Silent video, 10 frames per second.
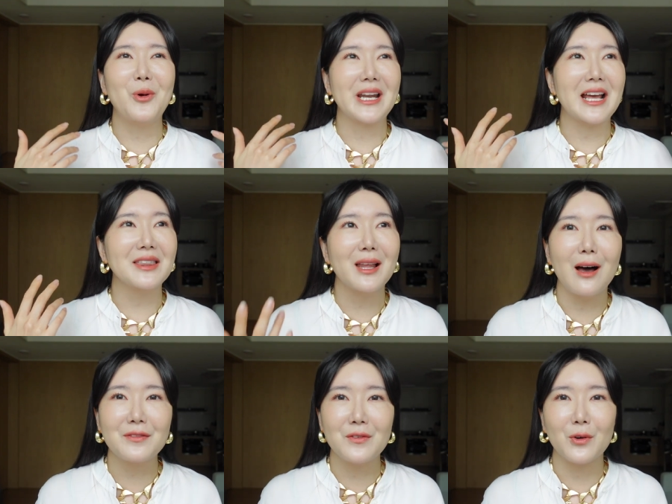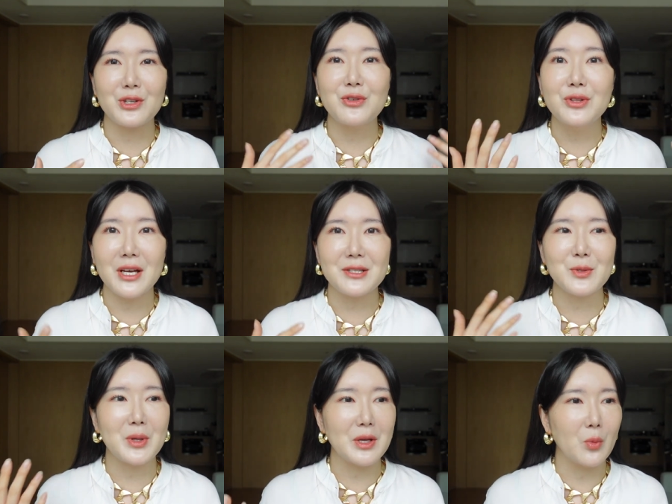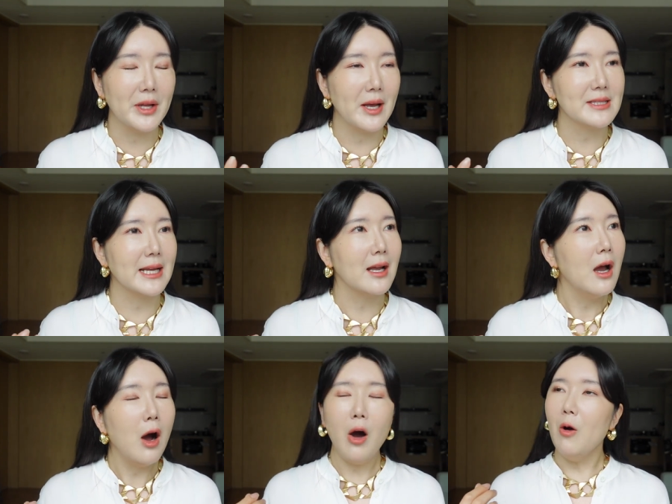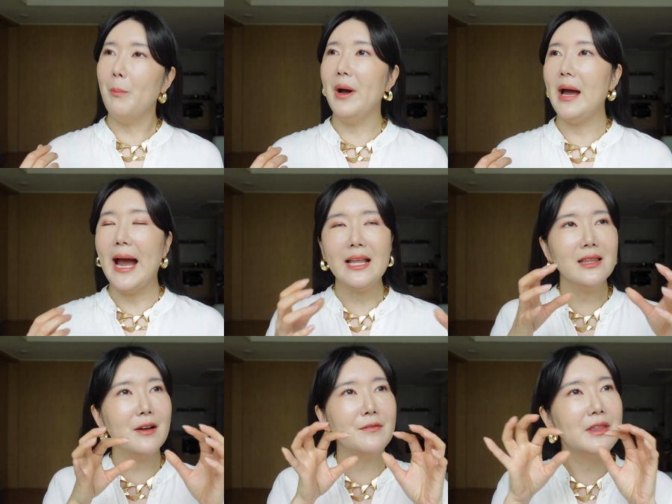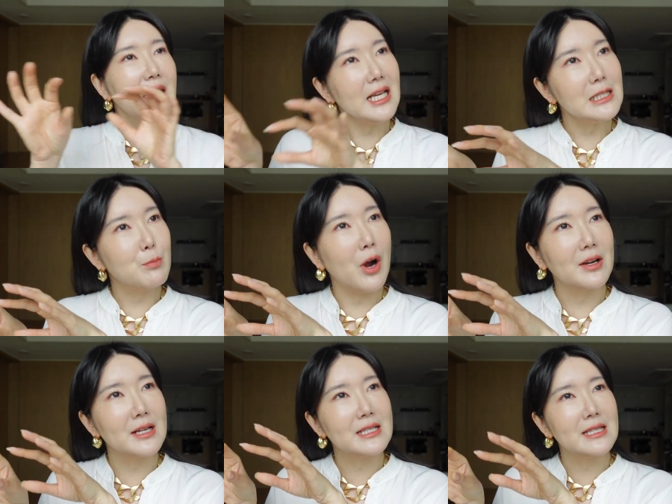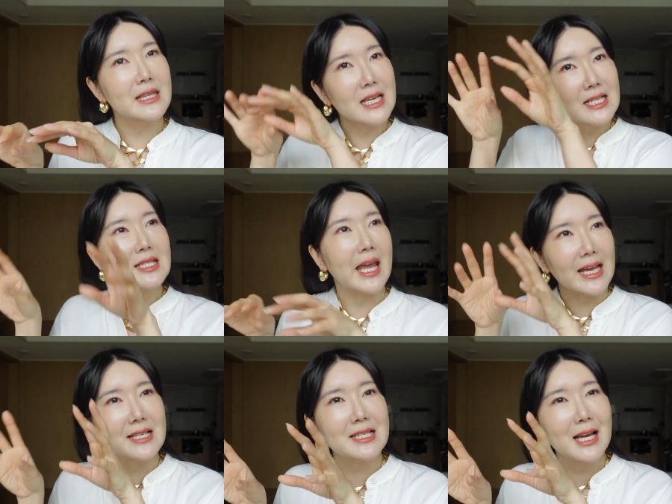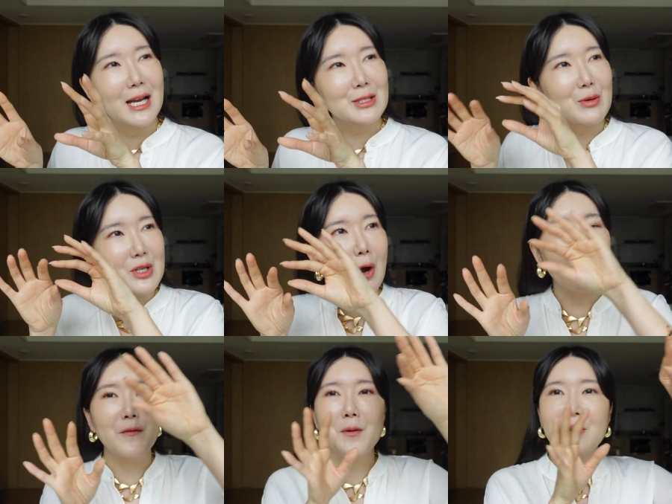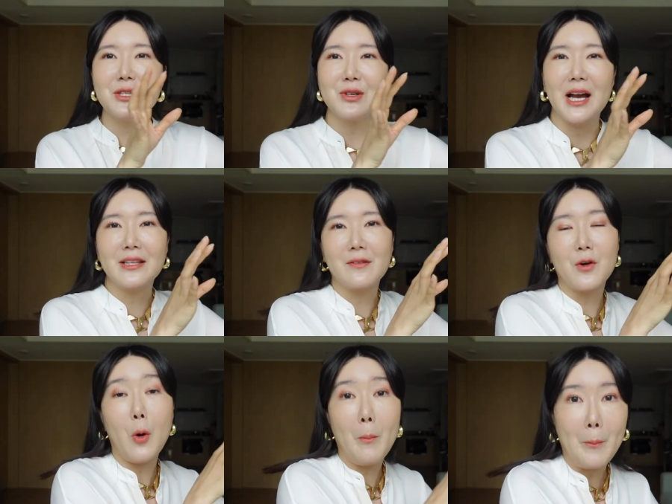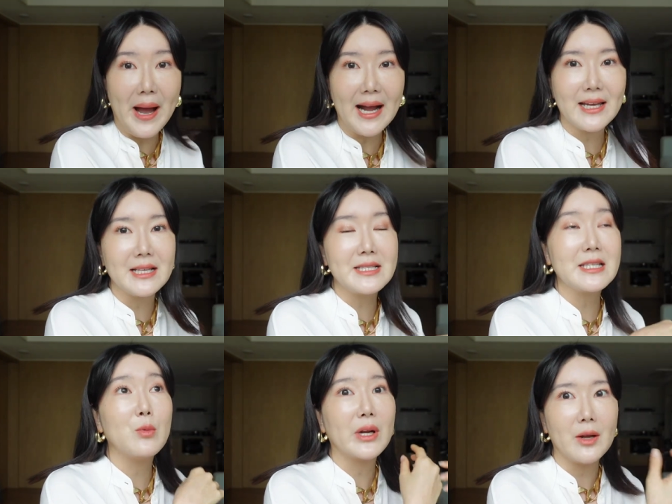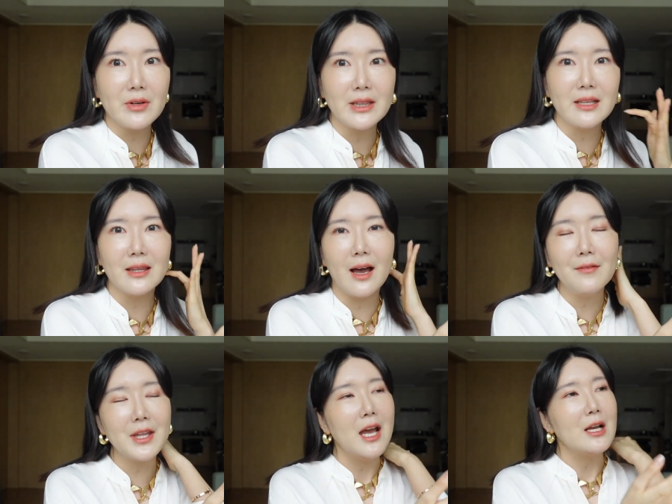what I loved for two thousand twenty-one, I was like, oh, but I love these products these days. So it was hard for me to kind of go back and see what I really loved.